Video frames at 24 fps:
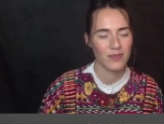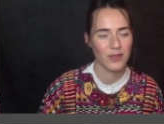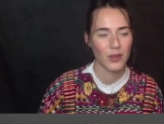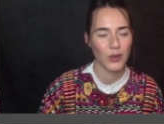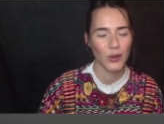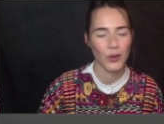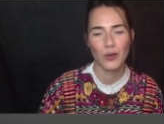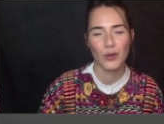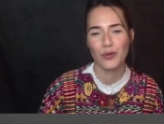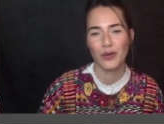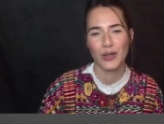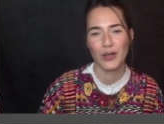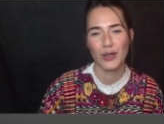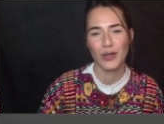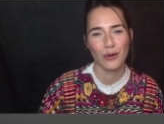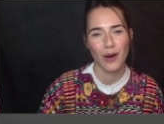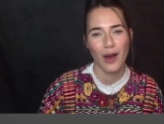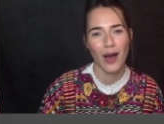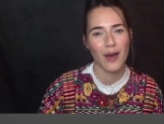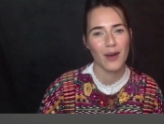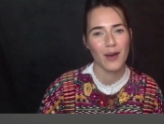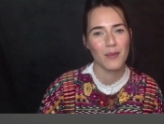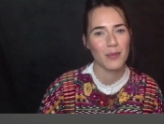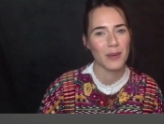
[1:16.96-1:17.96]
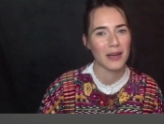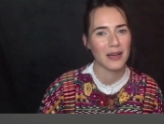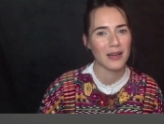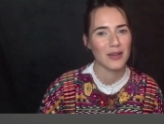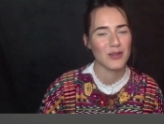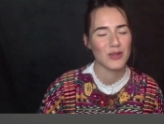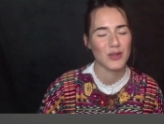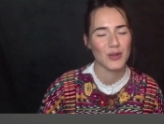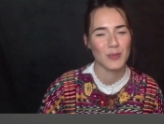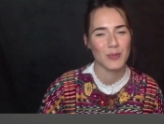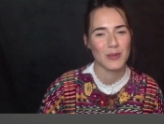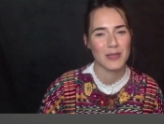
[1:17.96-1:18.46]
goofing around and being
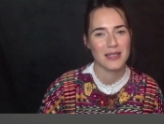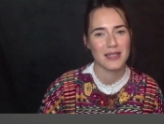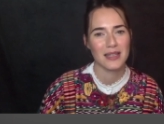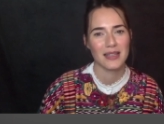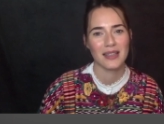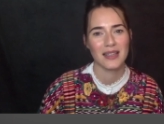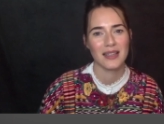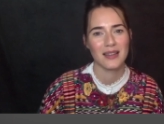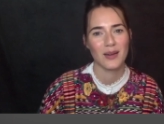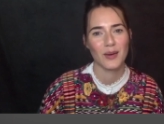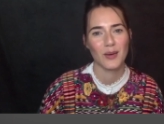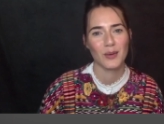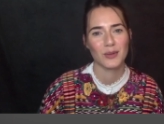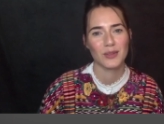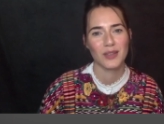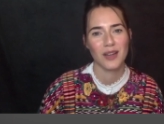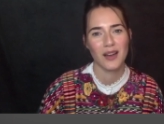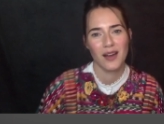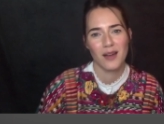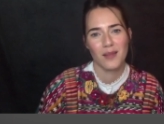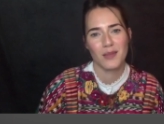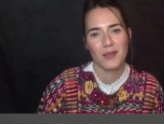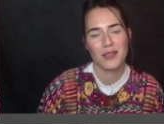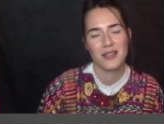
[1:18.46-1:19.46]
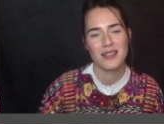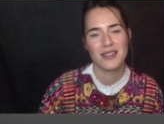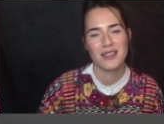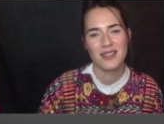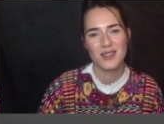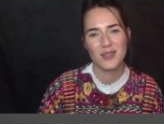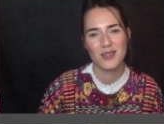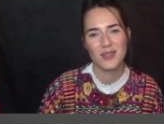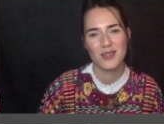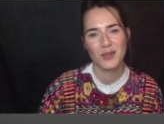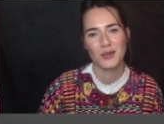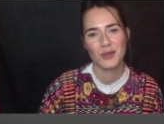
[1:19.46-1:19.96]
super silly the whole time, because it's
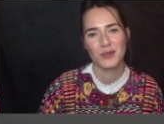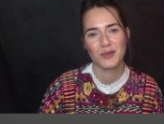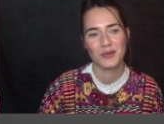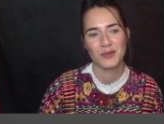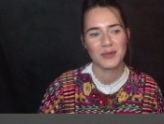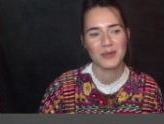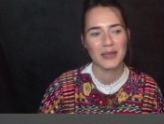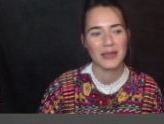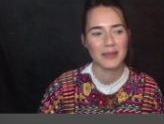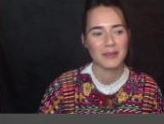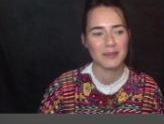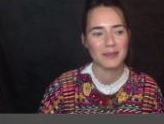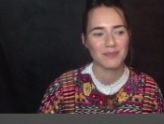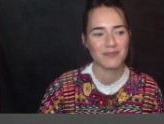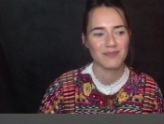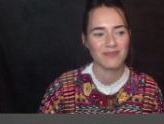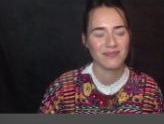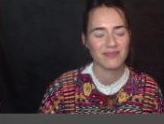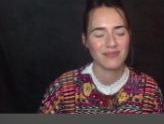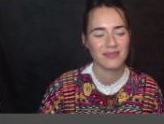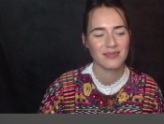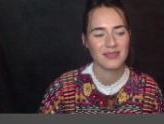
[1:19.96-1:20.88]
sort of um